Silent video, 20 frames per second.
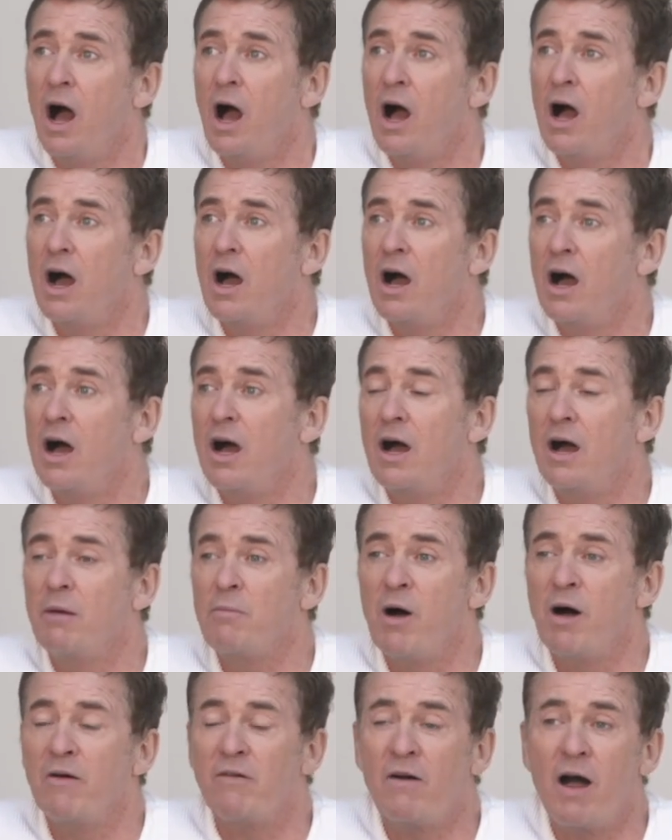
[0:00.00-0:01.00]

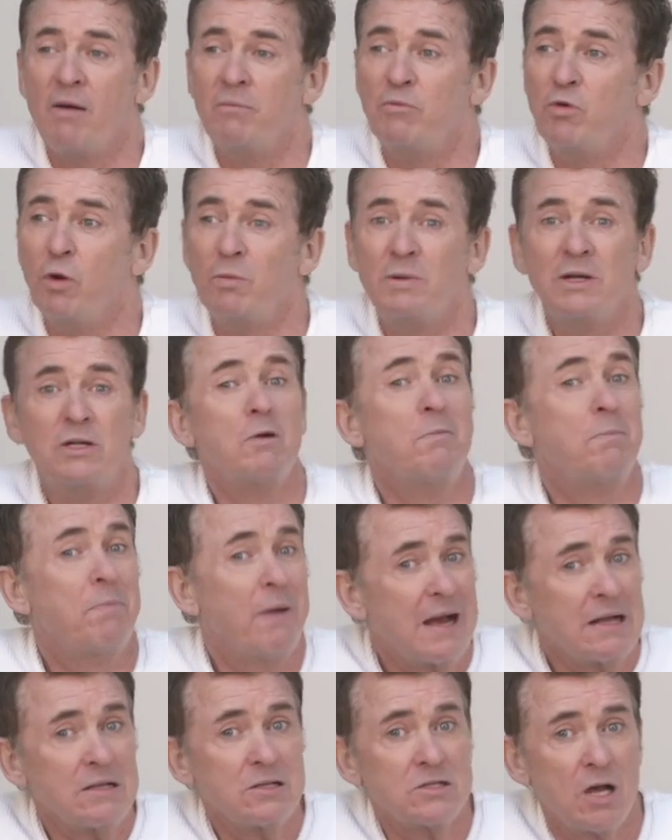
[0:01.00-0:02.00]
Um, I, am normally doing
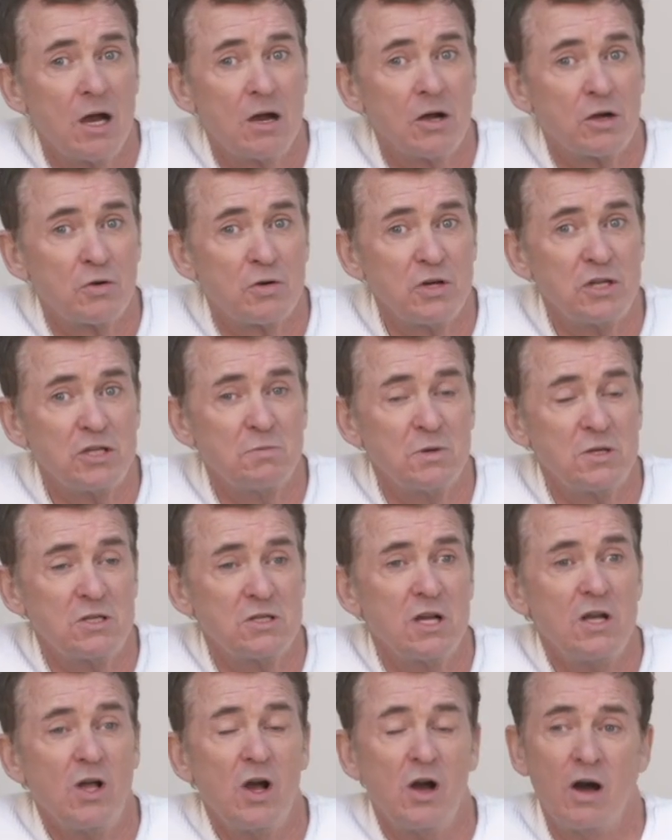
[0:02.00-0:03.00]
pants at Christmas.